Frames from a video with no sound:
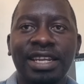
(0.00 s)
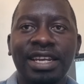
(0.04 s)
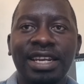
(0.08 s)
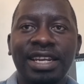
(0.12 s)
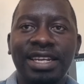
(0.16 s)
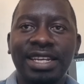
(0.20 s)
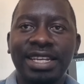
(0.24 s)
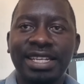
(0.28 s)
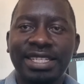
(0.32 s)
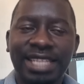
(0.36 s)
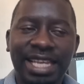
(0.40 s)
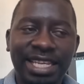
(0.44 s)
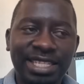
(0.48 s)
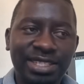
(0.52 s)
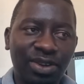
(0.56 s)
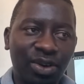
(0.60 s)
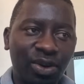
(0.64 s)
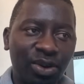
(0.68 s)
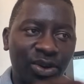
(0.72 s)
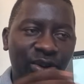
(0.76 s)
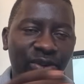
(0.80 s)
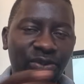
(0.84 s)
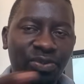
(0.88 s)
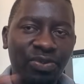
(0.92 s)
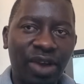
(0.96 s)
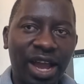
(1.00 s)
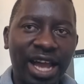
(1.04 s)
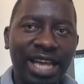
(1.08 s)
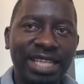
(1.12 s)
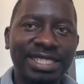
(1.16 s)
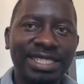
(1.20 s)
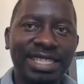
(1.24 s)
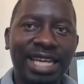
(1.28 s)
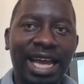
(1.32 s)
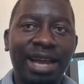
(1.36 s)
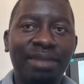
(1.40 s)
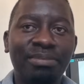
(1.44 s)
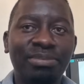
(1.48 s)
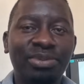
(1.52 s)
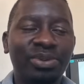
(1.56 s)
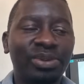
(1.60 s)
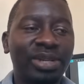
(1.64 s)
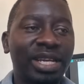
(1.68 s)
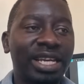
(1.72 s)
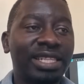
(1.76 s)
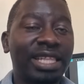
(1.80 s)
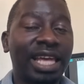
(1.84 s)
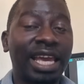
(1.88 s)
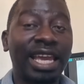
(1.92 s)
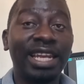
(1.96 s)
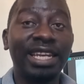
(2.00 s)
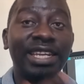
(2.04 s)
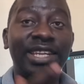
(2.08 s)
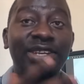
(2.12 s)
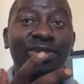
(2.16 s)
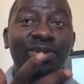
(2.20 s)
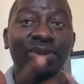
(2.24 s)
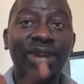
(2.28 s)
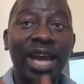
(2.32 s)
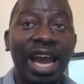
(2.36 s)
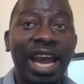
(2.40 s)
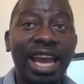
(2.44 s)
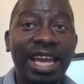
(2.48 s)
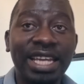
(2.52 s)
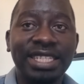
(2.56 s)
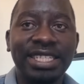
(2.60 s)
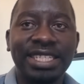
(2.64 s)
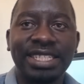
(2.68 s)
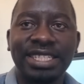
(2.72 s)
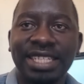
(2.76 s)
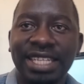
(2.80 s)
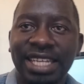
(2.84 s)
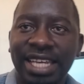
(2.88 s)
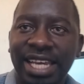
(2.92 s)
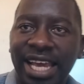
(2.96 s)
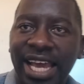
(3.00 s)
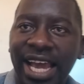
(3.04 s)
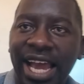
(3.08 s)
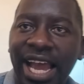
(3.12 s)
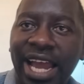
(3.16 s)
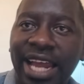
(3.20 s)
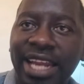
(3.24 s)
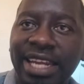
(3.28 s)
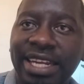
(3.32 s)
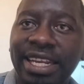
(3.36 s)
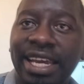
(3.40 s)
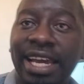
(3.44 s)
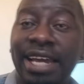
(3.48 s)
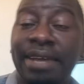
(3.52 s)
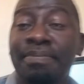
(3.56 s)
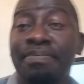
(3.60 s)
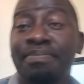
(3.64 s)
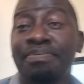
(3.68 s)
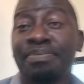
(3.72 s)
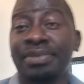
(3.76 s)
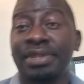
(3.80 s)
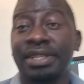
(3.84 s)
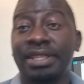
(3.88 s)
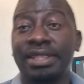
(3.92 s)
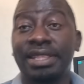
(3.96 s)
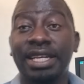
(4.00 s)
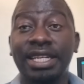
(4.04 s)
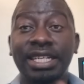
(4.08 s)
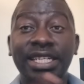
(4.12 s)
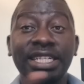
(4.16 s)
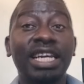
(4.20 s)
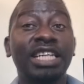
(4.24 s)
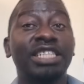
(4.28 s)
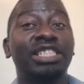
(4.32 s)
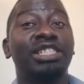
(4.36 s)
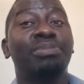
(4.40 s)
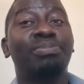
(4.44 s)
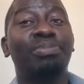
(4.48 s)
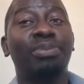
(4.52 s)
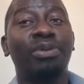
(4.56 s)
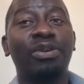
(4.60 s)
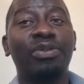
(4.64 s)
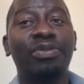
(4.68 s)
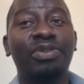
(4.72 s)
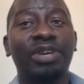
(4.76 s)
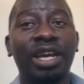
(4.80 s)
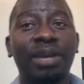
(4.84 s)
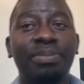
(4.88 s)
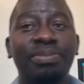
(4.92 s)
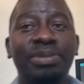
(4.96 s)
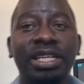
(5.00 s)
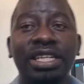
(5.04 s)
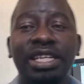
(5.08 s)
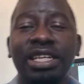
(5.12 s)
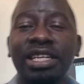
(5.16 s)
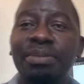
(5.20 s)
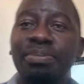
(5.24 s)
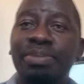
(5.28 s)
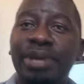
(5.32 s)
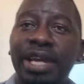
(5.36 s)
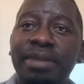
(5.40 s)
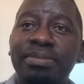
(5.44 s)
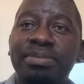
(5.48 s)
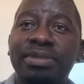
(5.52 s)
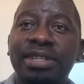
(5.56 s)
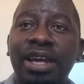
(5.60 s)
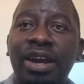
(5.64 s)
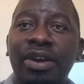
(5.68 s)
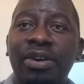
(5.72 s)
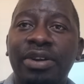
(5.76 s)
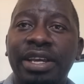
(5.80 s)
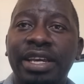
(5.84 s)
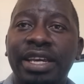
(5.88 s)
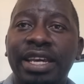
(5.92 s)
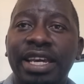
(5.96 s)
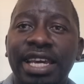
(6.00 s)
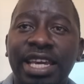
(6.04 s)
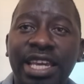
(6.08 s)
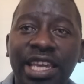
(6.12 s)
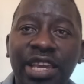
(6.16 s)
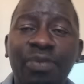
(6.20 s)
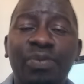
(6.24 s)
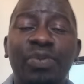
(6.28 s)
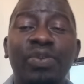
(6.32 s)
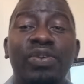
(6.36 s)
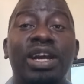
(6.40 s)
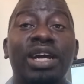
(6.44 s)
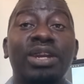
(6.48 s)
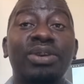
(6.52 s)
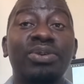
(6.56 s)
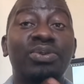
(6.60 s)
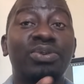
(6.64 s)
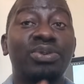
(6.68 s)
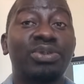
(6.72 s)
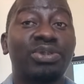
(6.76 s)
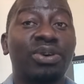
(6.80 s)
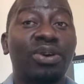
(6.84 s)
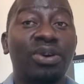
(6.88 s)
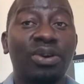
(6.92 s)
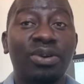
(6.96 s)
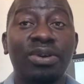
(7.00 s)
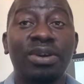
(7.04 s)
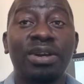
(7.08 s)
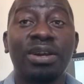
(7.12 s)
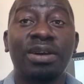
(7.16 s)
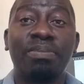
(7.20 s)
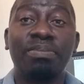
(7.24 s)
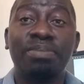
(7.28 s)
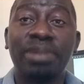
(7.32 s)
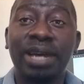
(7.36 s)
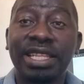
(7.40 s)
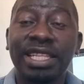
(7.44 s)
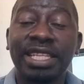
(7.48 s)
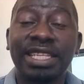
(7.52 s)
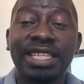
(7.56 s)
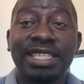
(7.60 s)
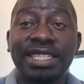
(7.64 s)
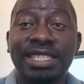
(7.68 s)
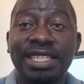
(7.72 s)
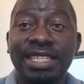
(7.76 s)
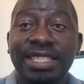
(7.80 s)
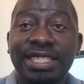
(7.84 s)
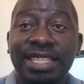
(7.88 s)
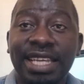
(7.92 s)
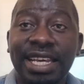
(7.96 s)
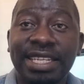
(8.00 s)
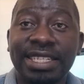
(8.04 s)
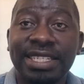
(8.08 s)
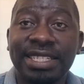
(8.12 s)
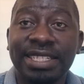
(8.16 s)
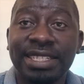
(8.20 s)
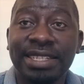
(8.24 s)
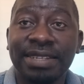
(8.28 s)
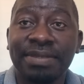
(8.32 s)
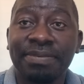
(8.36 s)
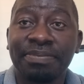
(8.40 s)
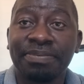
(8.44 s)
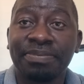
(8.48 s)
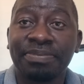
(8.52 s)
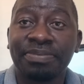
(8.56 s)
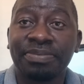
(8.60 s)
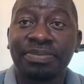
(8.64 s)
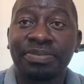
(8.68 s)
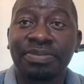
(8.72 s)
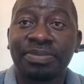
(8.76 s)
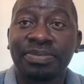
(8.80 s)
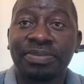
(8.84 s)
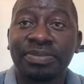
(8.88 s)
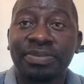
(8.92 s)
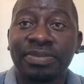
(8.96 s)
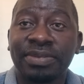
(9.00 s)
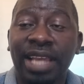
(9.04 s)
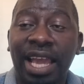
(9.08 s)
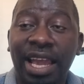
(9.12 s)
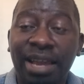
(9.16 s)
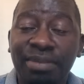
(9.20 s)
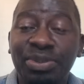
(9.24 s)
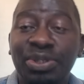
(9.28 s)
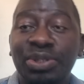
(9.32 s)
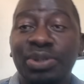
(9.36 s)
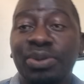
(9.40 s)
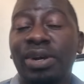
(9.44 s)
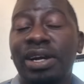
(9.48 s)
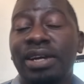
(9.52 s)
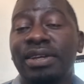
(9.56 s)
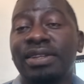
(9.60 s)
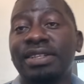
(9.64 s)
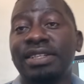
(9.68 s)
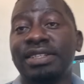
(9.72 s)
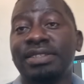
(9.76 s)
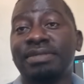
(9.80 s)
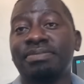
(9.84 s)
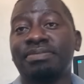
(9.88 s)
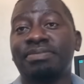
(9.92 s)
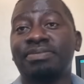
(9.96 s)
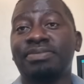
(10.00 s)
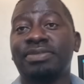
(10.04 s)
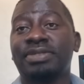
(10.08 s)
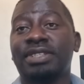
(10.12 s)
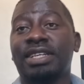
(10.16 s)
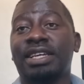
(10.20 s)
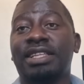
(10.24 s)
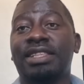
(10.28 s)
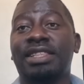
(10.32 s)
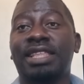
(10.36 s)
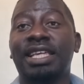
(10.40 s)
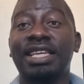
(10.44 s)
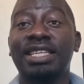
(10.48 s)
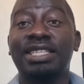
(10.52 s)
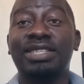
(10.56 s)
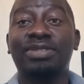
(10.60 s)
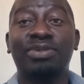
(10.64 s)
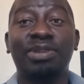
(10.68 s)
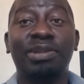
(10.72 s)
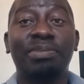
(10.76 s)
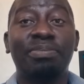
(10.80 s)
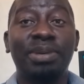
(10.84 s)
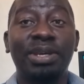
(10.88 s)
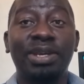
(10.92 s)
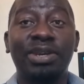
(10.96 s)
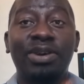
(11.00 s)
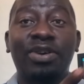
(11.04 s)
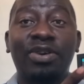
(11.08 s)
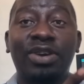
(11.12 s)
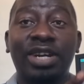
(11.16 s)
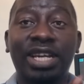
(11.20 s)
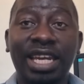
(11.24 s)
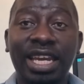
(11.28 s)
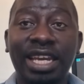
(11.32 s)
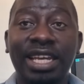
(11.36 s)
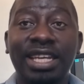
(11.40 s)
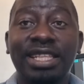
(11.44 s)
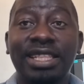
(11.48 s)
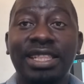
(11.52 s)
Let us, all of us, come together and unite under the leadership of Captain Ibrahim Traoré. If we can do so, brothers and sisters, I'm sure things will be okay.